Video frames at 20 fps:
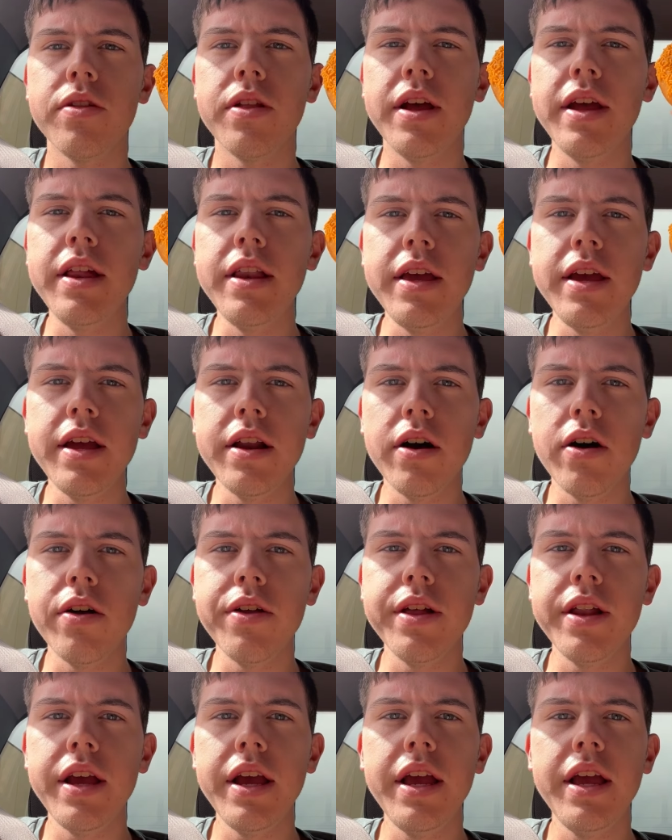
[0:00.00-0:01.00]
the Indian
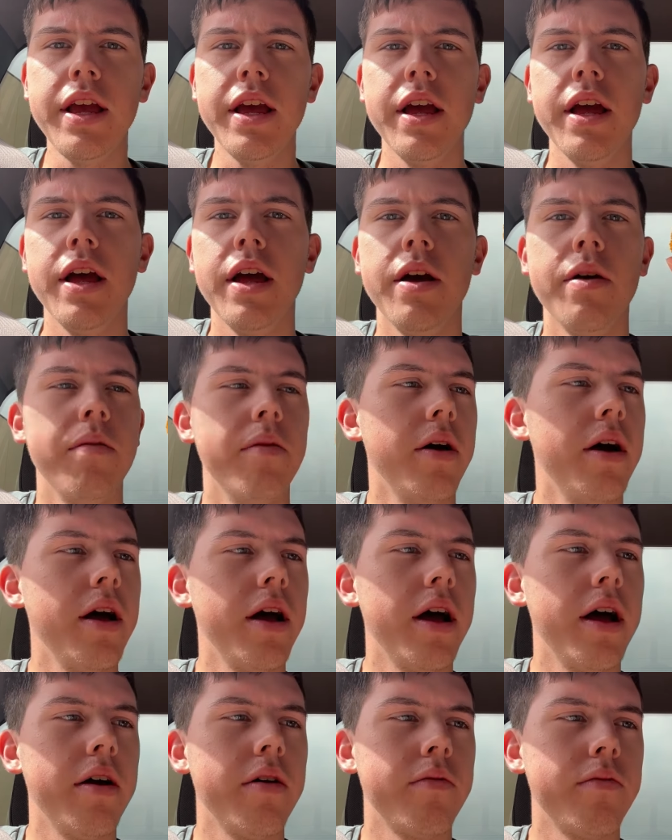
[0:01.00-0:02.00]
holiday,
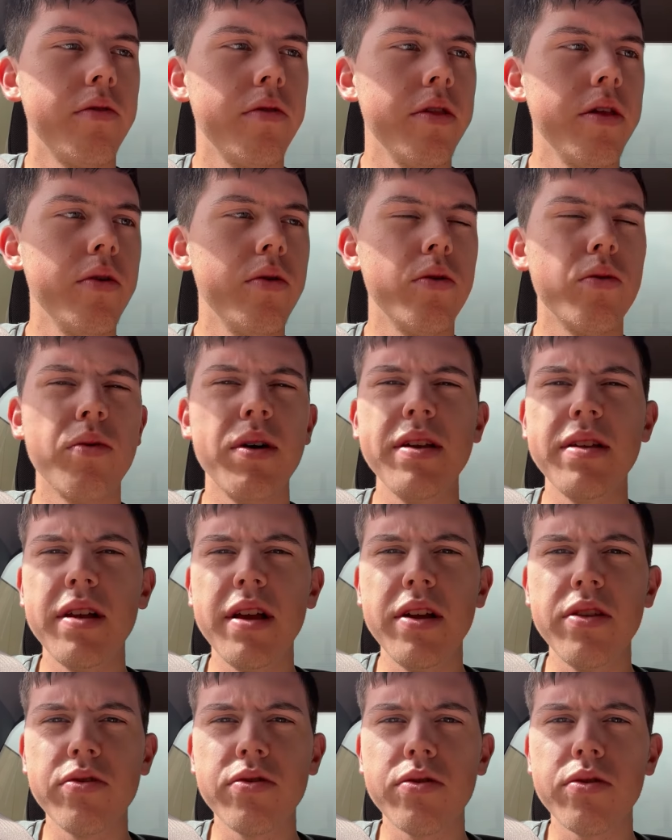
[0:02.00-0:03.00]
for the old
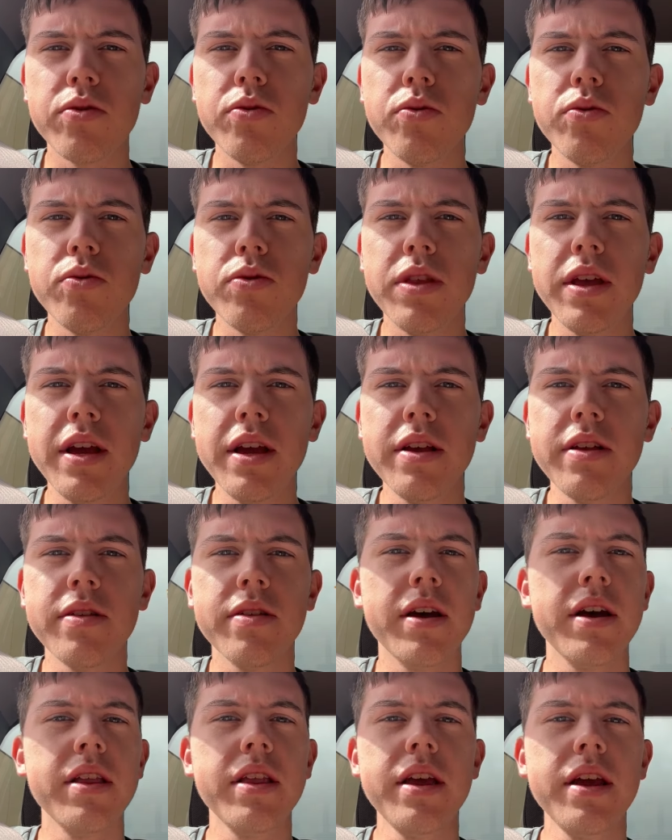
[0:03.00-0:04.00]
residential school thing,
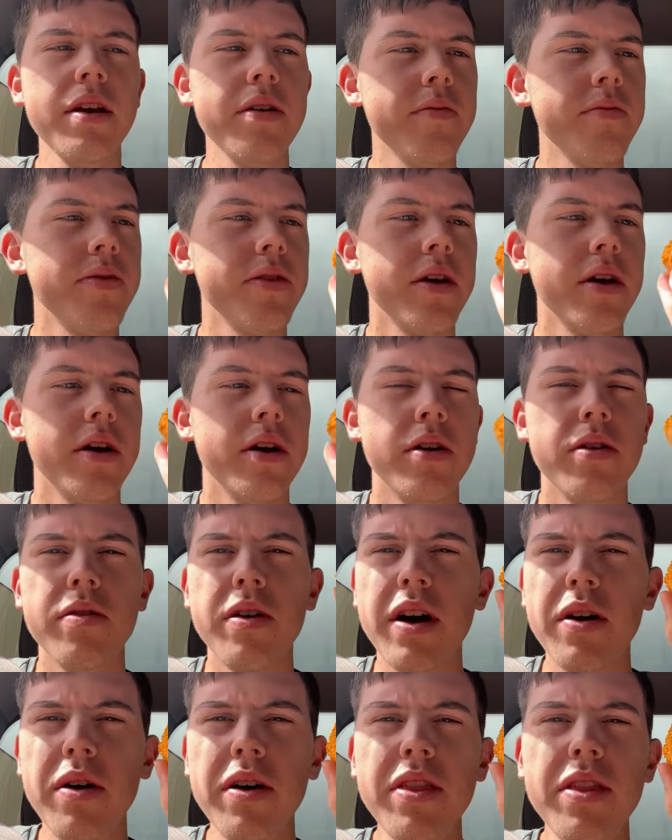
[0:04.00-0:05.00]
I think.
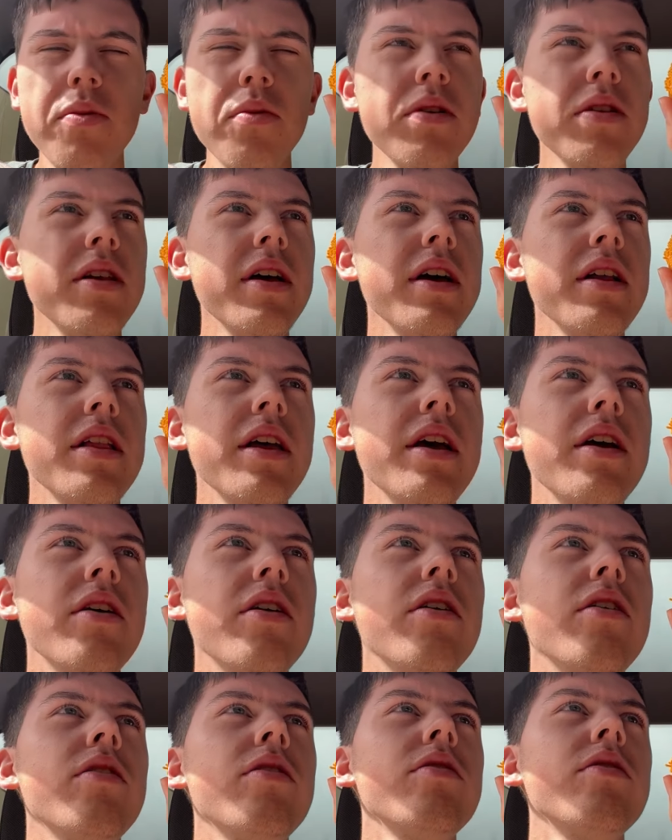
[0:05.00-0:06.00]
What's that day
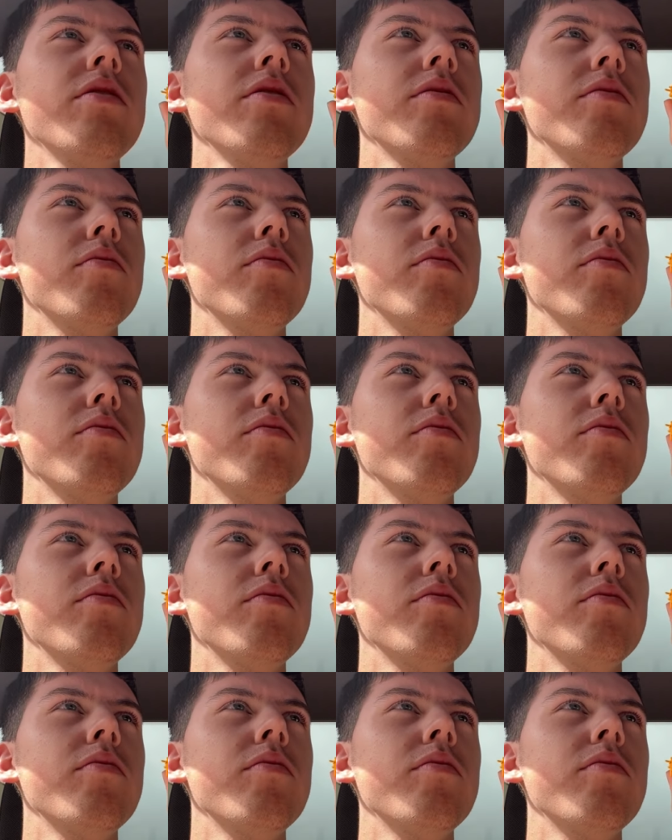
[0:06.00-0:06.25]
called?